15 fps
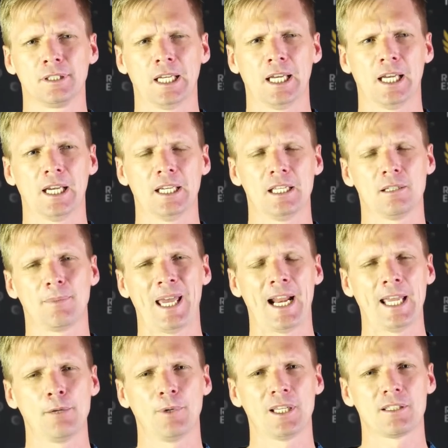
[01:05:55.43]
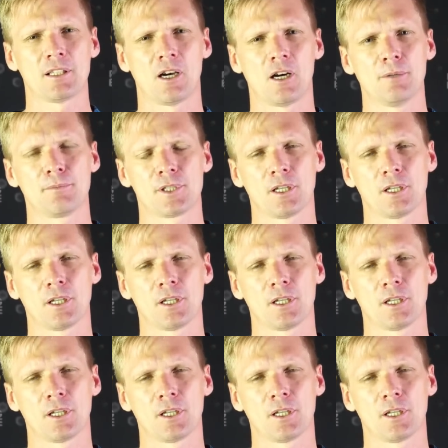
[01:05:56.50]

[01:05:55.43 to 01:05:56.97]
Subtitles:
In about 8 weeks' time.